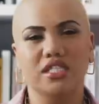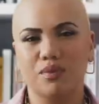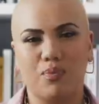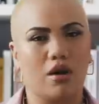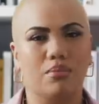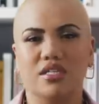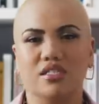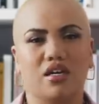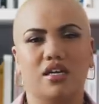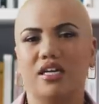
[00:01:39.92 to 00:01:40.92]
to just pop
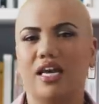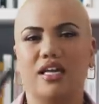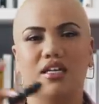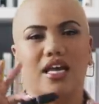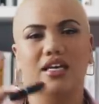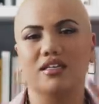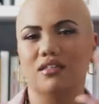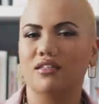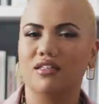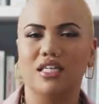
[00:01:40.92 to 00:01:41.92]
this on and like
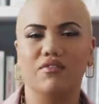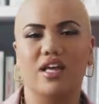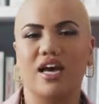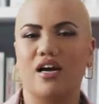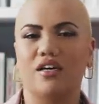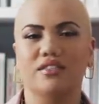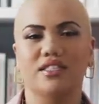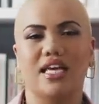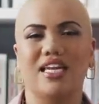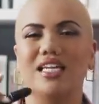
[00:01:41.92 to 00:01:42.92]
leave the
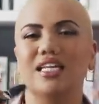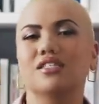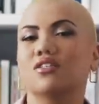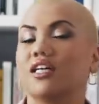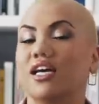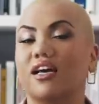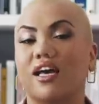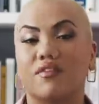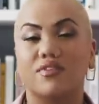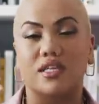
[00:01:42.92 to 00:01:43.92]
house and at least look like I
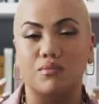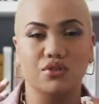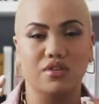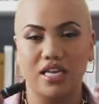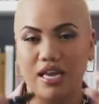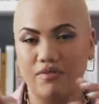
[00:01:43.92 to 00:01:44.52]
have some sort of